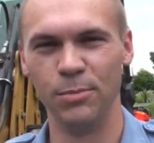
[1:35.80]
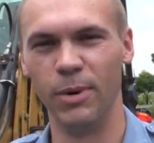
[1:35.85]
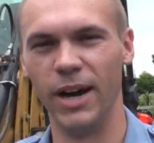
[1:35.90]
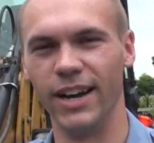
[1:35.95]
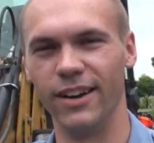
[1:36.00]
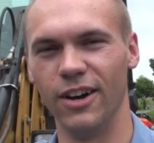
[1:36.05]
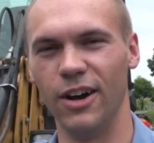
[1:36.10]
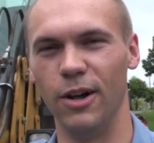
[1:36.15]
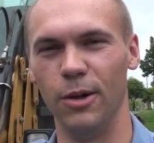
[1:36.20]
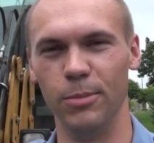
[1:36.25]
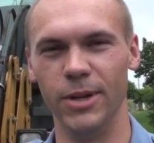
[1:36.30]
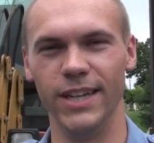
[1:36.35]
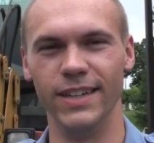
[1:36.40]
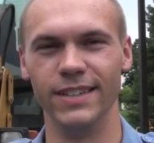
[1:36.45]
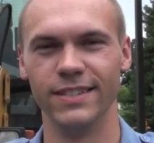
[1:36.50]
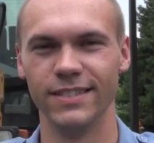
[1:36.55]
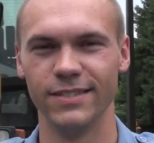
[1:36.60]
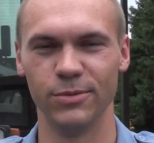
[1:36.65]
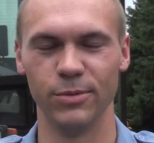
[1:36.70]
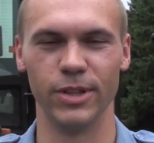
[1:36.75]
Michael Allman,
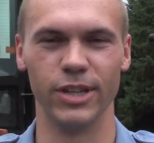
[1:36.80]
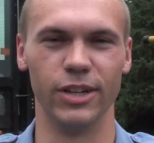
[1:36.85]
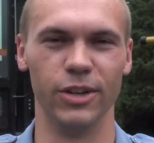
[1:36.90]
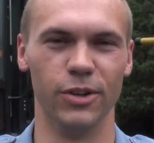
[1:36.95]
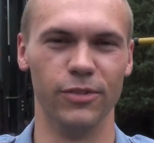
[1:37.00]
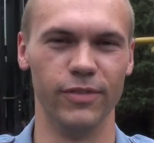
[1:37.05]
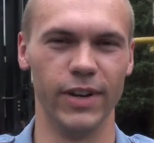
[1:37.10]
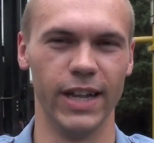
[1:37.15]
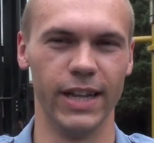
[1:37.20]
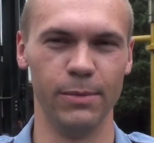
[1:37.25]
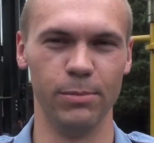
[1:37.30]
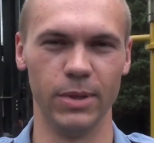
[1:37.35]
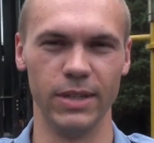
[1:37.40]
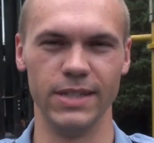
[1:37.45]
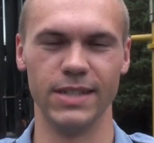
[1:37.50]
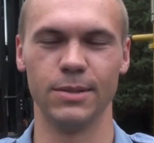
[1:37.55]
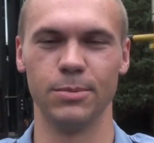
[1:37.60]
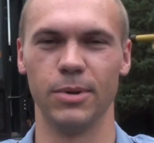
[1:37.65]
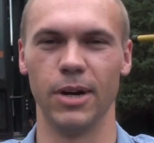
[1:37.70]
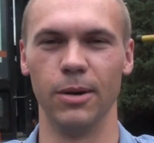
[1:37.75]
the Golden Valley
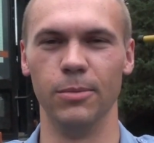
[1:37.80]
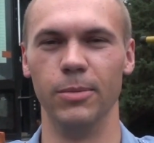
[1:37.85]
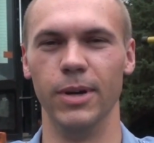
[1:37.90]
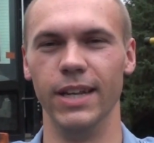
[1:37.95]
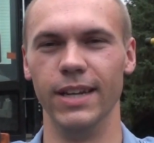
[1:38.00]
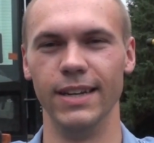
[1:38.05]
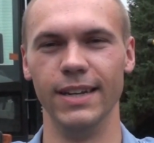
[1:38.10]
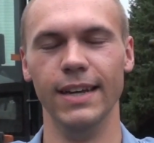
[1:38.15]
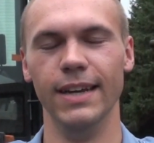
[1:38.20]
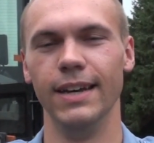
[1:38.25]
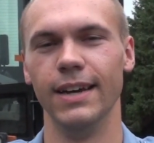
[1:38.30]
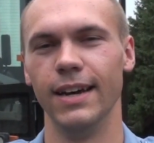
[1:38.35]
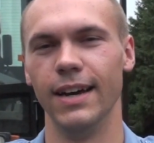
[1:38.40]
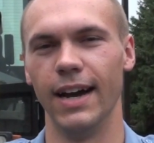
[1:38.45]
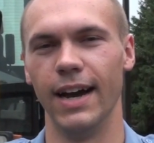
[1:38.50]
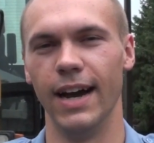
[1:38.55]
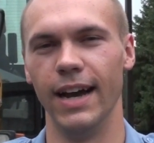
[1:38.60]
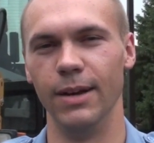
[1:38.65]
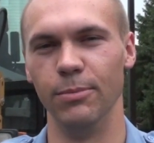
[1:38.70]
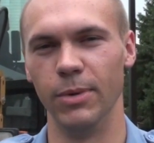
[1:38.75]
Police Department.
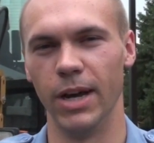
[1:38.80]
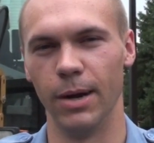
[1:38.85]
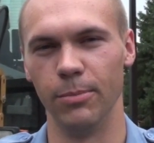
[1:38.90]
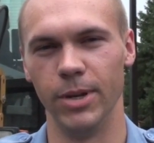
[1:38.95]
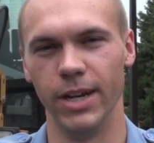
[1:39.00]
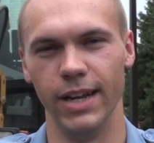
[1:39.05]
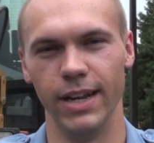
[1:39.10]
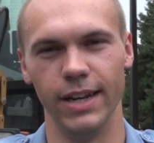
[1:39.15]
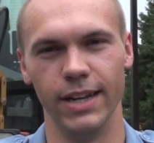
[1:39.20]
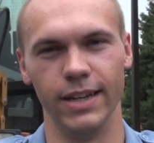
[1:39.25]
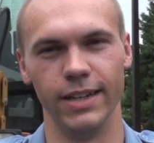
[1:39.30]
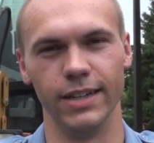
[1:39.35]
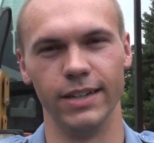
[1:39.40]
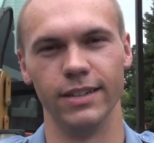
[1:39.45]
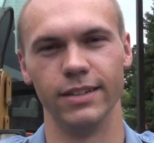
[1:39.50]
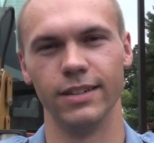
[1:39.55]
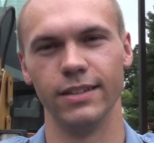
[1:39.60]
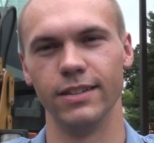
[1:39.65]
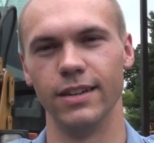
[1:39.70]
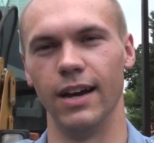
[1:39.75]
I am nominating
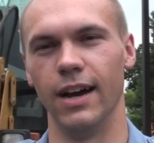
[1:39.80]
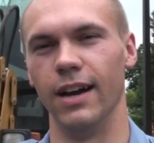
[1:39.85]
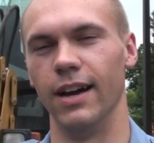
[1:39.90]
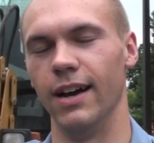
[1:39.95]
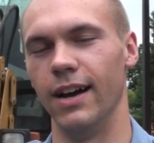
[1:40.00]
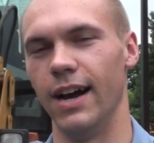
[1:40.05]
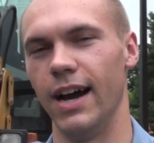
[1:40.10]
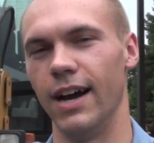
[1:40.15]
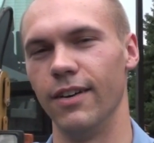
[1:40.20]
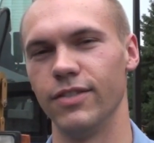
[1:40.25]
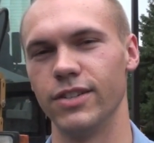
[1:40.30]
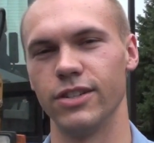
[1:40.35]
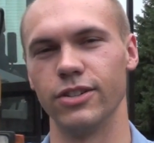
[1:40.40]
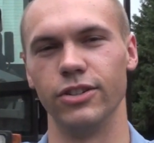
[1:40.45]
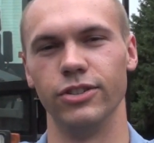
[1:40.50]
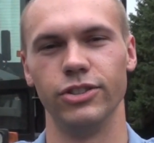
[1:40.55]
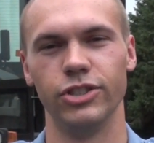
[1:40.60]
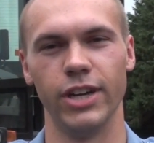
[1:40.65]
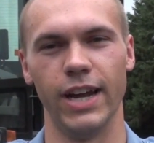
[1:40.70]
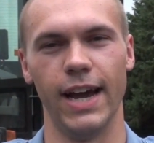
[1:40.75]
uh,
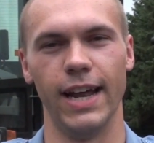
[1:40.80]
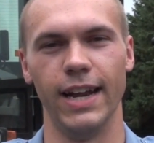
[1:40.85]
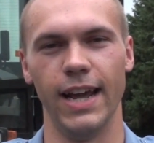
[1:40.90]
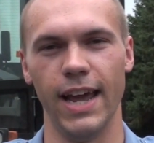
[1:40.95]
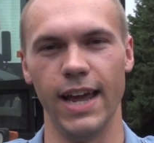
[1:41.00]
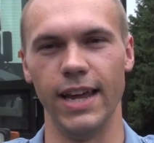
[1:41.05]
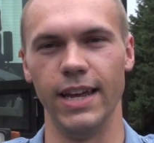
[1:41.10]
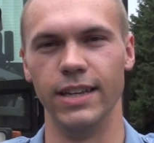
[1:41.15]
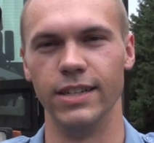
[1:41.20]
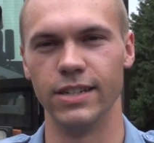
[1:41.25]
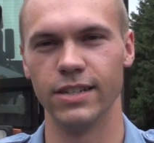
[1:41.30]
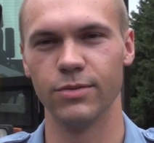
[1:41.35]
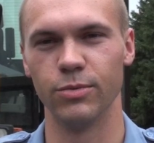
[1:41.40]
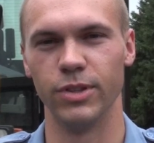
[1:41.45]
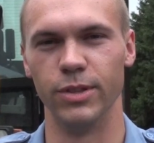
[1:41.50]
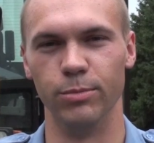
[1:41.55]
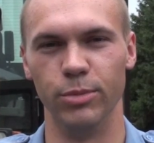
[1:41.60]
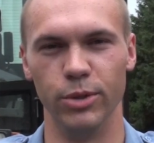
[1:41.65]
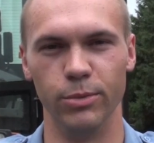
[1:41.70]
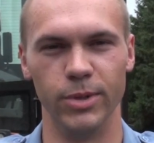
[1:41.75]
Officer Chad Hayes,
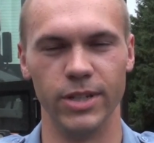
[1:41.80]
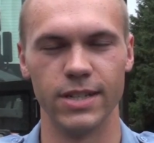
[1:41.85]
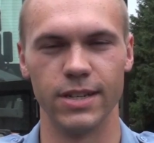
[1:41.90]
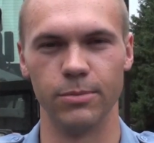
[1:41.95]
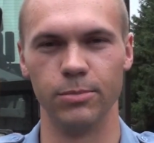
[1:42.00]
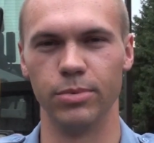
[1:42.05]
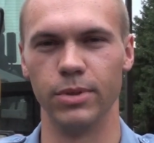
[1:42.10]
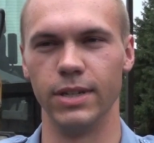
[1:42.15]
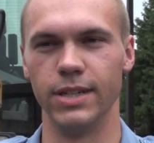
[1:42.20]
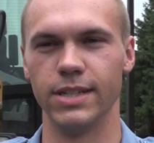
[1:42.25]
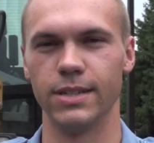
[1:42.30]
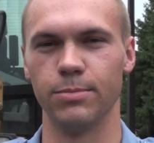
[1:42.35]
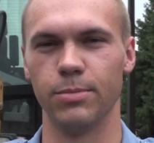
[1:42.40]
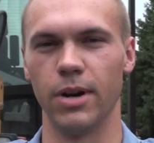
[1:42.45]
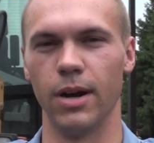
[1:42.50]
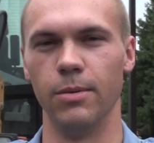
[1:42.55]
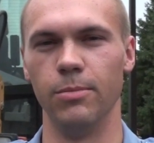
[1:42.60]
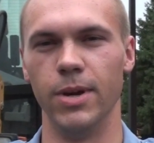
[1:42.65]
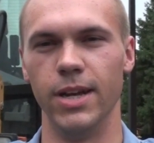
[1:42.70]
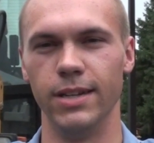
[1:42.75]
the Bloomington Police
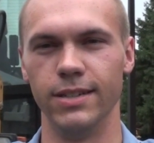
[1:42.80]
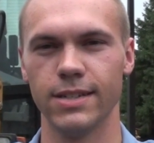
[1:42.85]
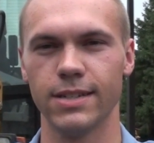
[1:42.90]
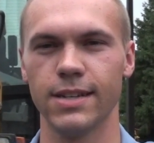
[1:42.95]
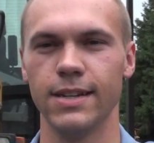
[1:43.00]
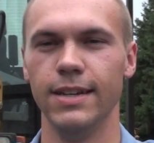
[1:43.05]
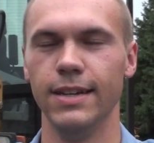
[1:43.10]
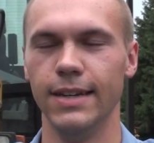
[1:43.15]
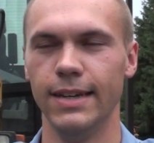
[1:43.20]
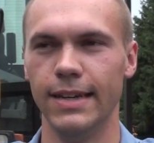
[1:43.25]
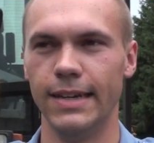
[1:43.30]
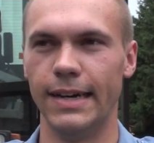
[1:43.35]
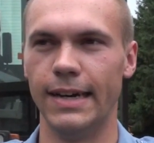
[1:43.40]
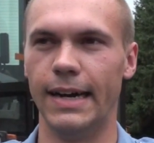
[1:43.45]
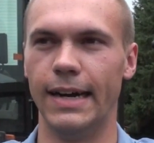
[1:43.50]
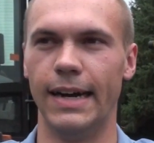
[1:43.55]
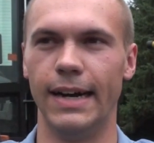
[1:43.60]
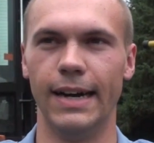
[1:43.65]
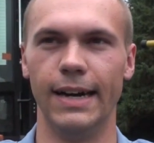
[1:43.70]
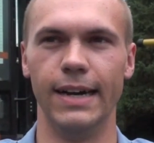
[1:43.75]
Department,
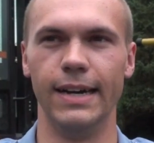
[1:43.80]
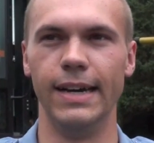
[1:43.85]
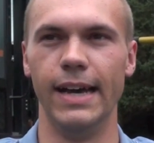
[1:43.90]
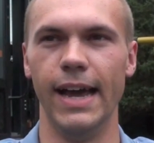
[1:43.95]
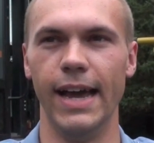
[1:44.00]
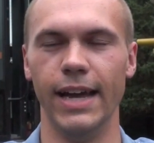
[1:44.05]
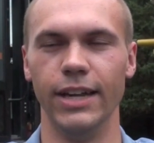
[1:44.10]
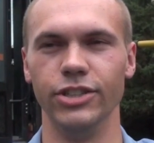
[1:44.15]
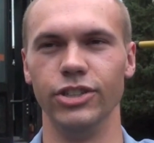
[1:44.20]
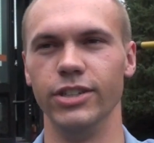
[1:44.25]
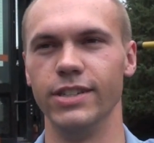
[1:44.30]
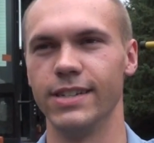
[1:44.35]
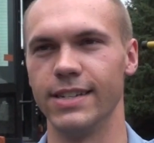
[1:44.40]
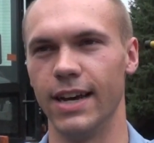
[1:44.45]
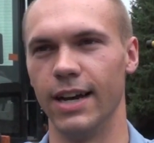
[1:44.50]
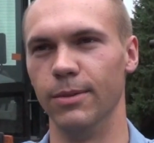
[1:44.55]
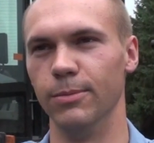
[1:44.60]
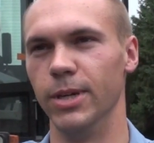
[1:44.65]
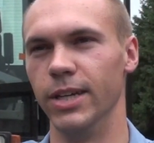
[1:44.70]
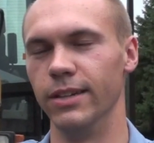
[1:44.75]
uh, Angie
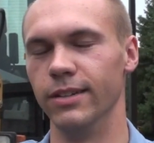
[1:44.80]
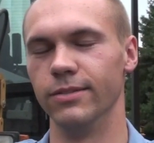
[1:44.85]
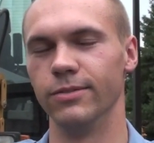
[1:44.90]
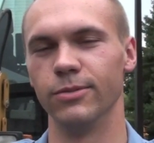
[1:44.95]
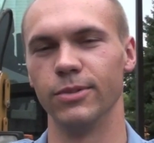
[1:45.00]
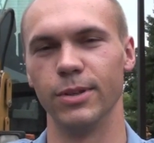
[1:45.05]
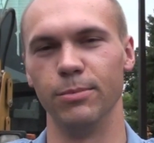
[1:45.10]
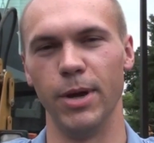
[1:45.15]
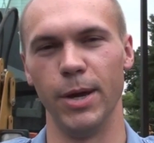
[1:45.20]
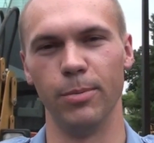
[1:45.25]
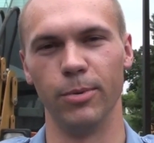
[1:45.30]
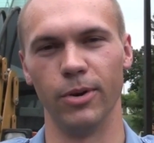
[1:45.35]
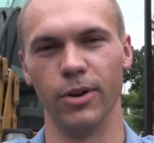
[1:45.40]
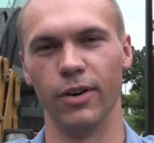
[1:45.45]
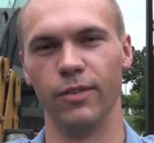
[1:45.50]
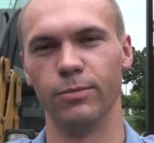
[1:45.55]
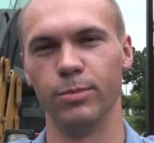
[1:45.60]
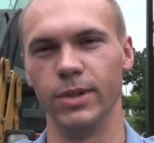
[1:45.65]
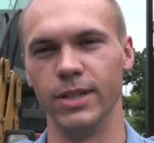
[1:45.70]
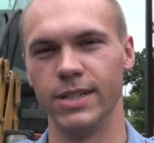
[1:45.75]
Selman, the Maple
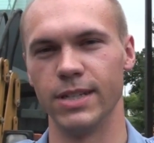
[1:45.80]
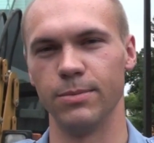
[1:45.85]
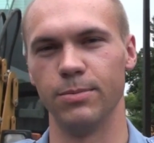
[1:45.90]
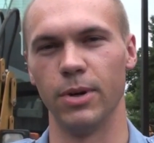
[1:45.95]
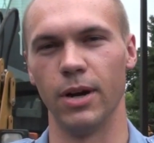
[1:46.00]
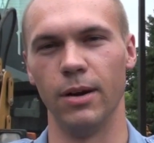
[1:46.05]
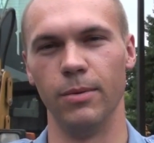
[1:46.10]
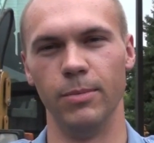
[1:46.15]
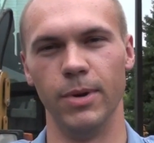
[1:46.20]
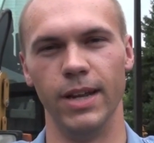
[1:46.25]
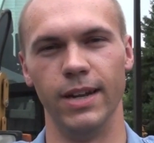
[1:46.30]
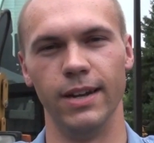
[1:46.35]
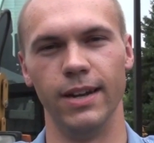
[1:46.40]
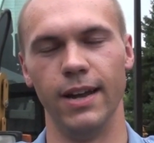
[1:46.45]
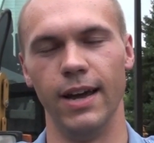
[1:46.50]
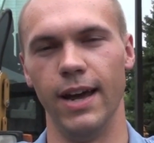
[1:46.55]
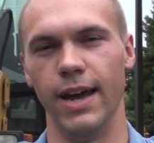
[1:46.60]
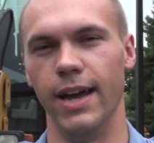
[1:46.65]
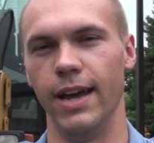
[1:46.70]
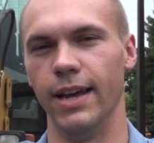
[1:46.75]
Grove Police Department,
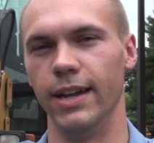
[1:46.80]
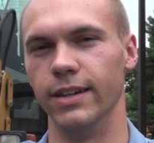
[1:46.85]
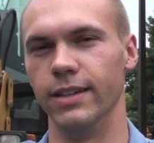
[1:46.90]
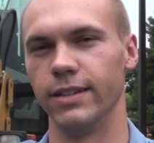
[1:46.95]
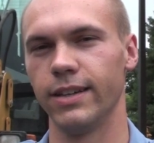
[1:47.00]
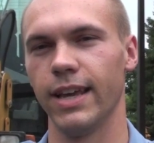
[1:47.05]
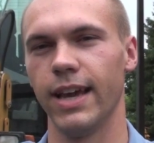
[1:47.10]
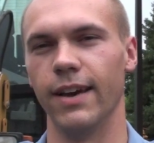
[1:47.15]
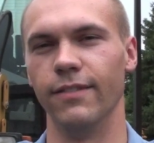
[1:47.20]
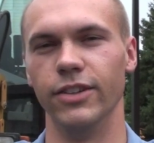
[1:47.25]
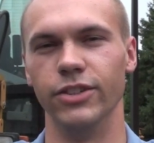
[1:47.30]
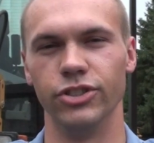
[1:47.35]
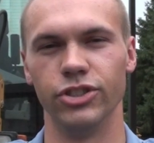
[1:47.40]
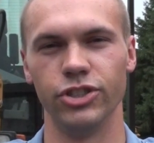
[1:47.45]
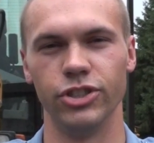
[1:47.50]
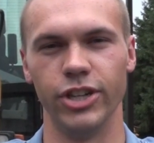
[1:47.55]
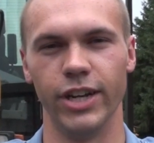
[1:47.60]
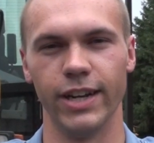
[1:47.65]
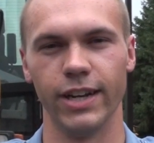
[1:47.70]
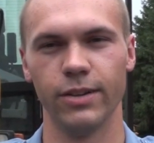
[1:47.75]
and Kevin
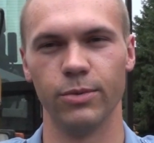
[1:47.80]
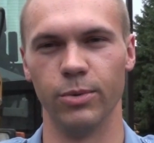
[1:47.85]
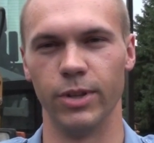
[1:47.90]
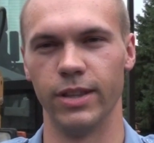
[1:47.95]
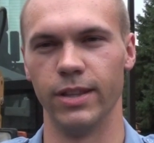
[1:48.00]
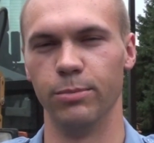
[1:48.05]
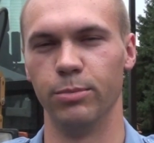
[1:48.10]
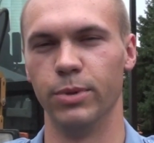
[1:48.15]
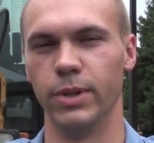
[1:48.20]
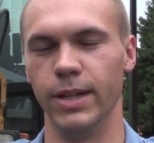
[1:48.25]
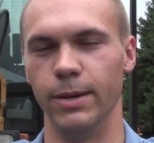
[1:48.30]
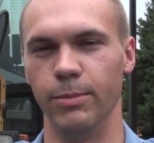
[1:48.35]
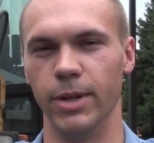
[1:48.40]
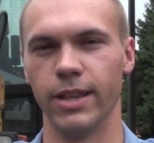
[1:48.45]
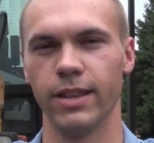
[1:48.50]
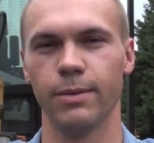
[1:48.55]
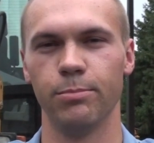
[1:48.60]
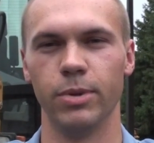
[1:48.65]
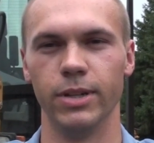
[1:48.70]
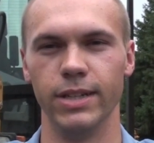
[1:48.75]
Schick with the
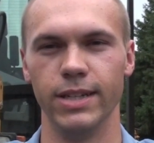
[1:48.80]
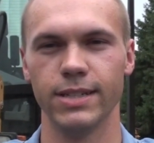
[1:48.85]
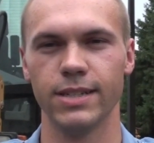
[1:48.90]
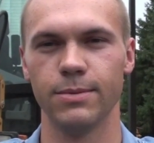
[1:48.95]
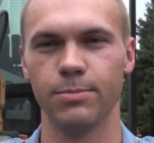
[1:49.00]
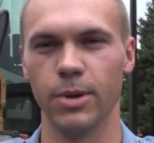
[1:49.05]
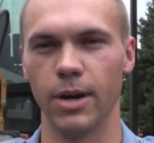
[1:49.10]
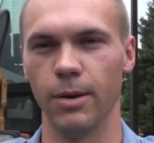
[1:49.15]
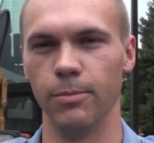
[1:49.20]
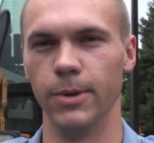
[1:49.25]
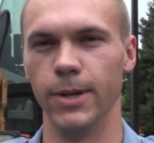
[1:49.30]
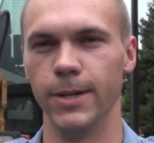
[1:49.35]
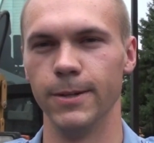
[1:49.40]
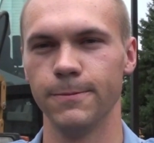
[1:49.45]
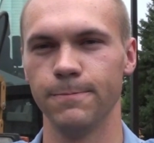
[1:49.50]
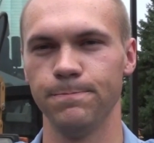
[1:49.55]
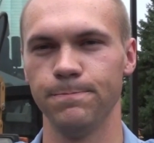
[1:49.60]
Plymouth Police Department.